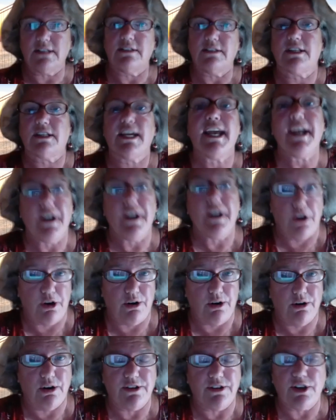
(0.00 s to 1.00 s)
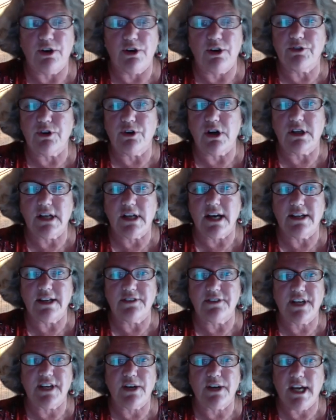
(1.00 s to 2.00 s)
care, the overall kind
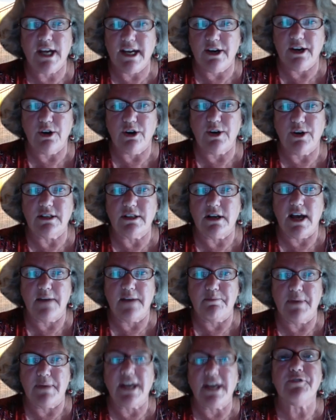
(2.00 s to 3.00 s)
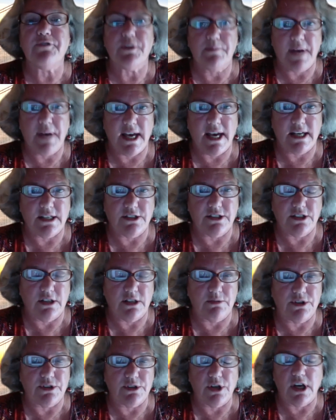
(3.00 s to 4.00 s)
of care and benefit package that
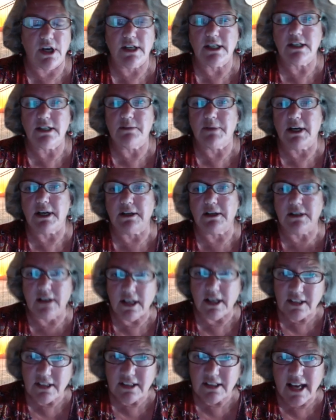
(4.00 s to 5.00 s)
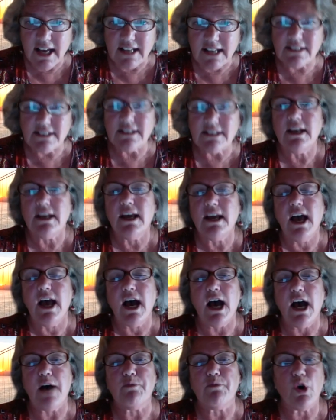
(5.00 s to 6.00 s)
we're talking about. Nonetheless,
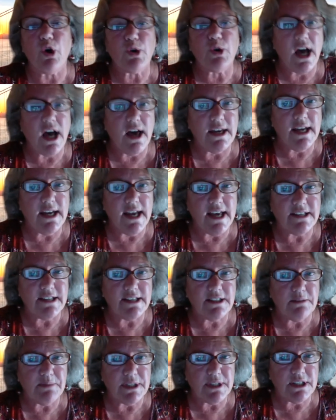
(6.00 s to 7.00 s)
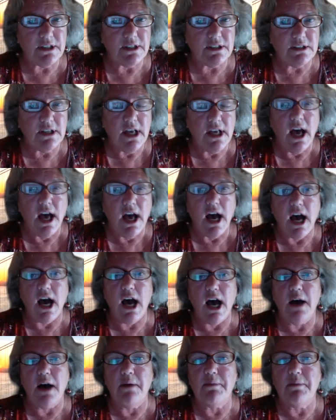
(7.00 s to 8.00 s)
Ro Khanna has a bill
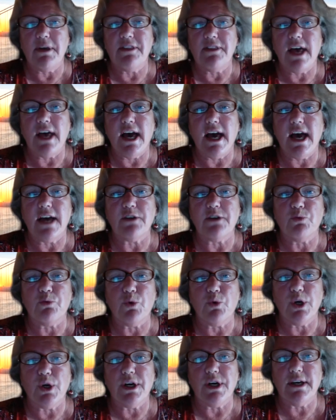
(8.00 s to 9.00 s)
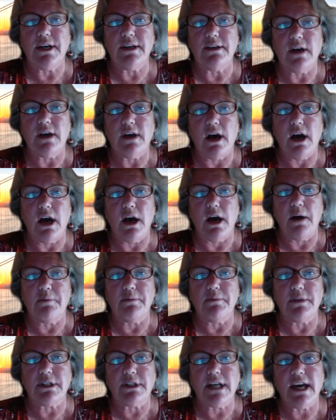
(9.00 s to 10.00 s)
that would
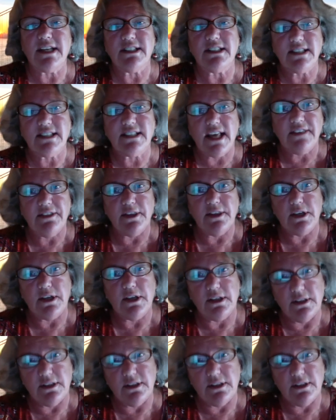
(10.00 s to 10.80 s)
kind of set the